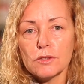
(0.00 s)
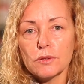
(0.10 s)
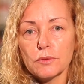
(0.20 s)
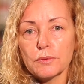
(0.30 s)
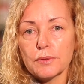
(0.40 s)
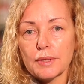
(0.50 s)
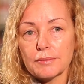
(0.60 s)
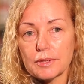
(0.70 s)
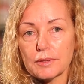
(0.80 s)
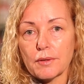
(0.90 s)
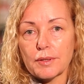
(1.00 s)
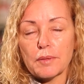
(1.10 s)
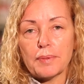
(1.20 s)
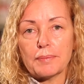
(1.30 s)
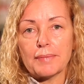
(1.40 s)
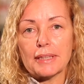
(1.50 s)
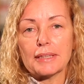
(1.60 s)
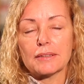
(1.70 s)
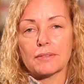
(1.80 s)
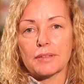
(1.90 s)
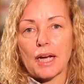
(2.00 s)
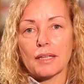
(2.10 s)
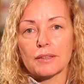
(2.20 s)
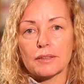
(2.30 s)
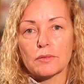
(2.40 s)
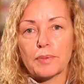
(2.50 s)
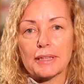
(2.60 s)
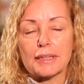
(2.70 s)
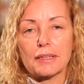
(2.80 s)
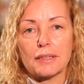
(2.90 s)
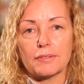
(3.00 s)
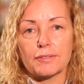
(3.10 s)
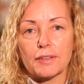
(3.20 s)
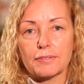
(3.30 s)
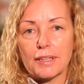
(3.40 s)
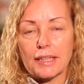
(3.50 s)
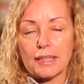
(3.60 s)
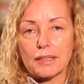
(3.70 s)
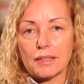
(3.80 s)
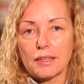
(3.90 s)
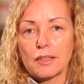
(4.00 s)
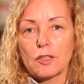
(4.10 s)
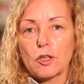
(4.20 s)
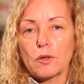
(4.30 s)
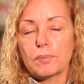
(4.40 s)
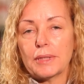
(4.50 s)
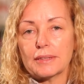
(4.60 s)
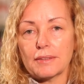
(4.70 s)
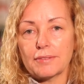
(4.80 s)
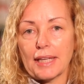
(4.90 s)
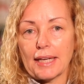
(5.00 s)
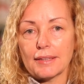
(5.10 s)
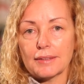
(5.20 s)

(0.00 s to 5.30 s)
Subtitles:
So it was going to be millions of dollars, basically, for a vacant piece of land.